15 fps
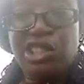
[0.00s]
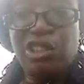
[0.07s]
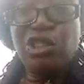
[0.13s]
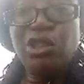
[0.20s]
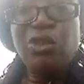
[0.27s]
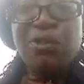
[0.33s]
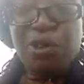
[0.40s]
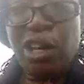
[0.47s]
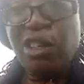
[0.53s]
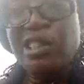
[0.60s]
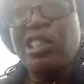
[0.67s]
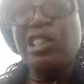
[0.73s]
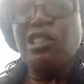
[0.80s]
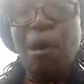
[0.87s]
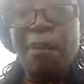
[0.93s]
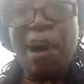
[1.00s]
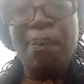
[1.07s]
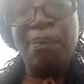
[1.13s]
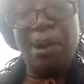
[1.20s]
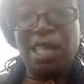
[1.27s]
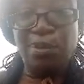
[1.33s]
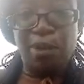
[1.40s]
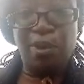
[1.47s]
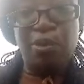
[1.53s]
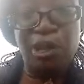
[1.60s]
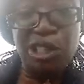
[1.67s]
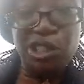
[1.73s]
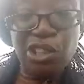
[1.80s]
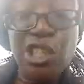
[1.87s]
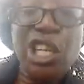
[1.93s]
you follow the normal plant
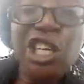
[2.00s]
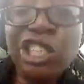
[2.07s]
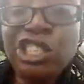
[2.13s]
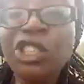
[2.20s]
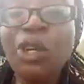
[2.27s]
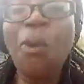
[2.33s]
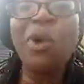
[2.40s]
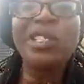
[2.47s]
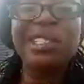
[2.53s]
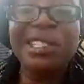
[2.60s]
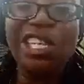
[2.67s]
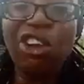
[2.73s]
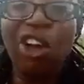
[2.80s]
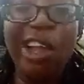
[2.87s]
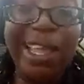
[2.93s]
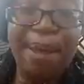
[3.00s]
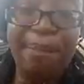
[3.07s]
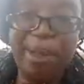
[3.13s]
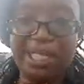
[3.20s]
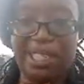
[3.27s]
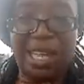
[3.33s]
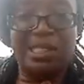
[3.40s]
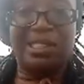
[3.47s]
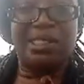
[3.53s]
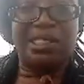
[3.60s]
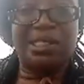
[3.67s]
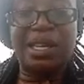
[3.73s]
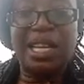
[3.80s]
population, you will still not get better yield,